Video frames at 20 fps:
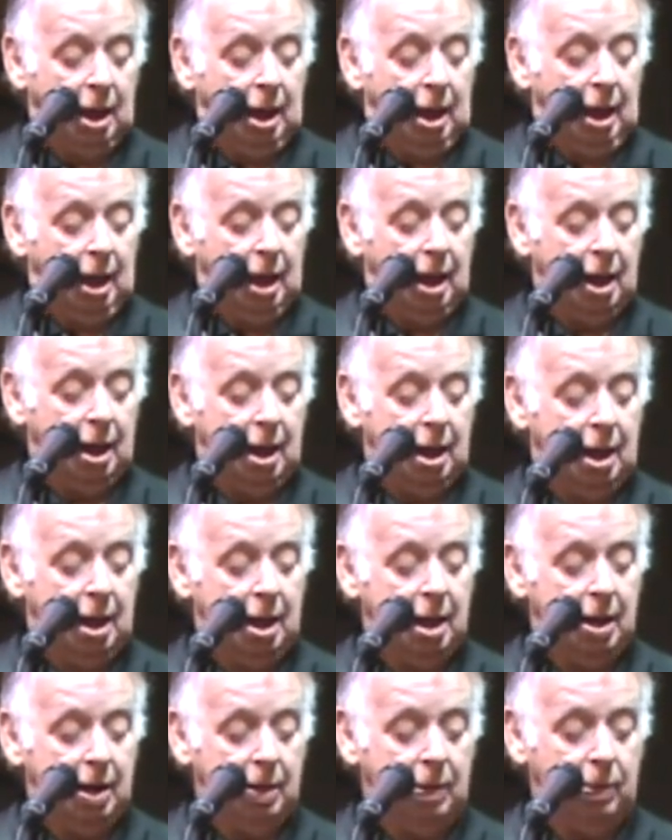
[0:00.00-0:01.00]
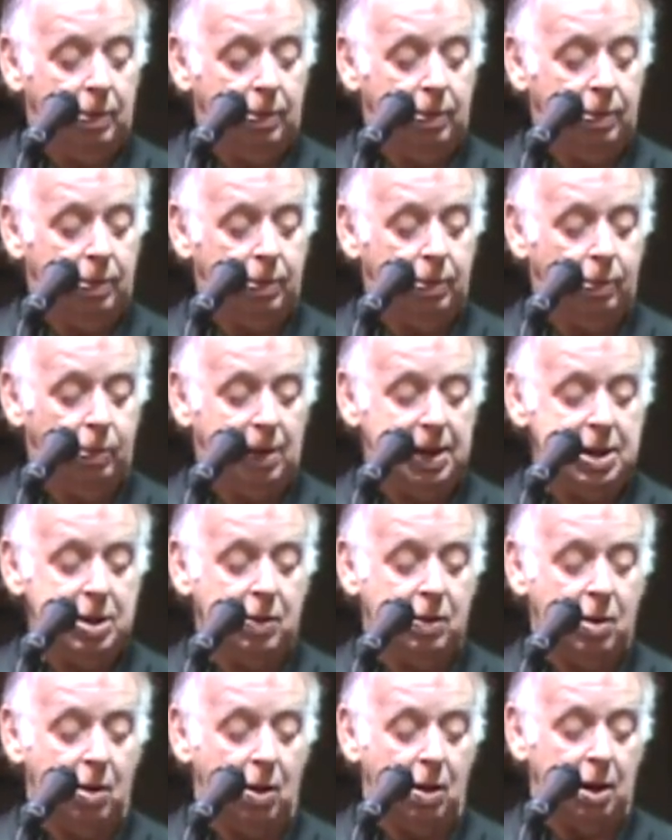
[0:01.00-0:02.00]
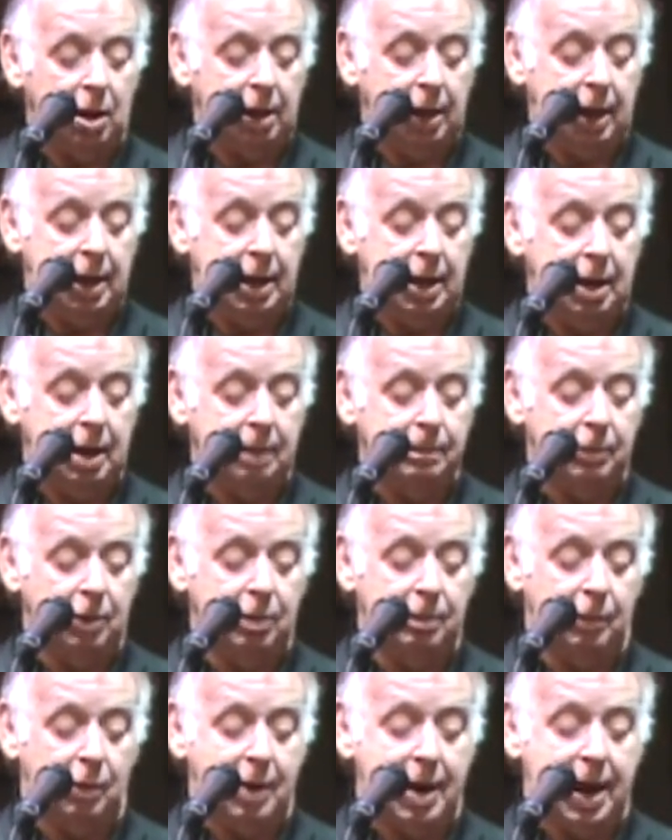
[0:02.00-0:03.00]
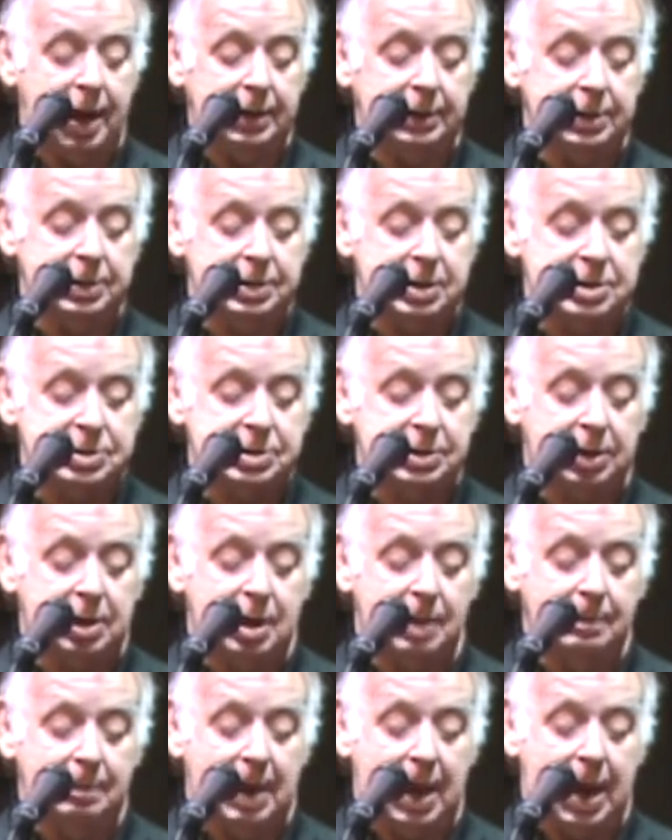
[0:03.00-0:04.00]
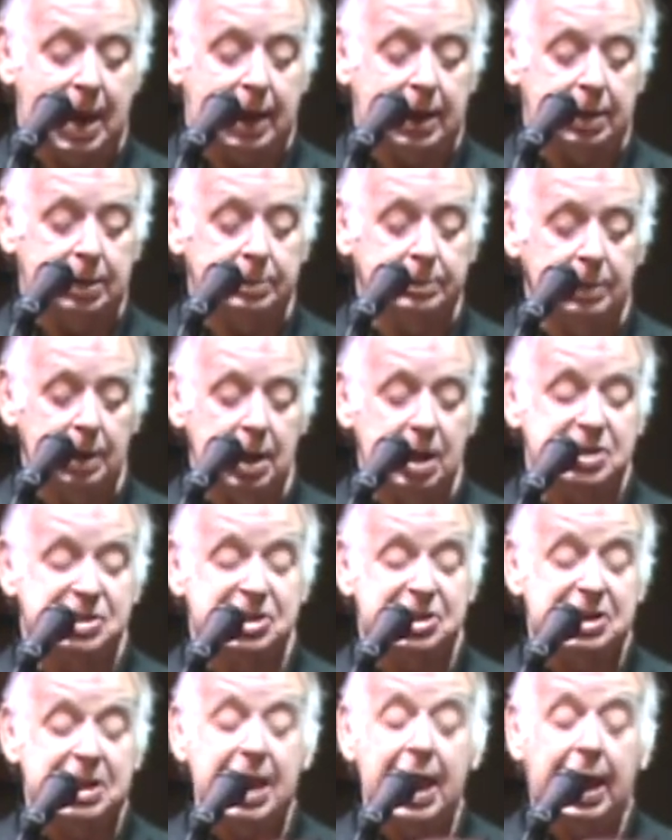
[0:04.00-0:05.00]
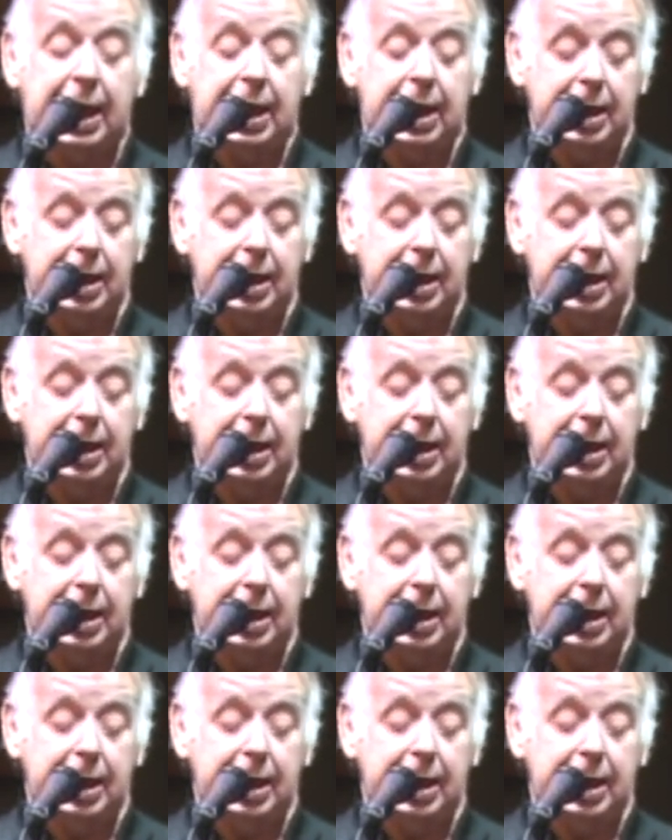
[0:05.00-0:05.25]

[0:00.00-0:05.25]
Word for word: Uh, what do you call a uh, boomerang that doesn't come back? A stick?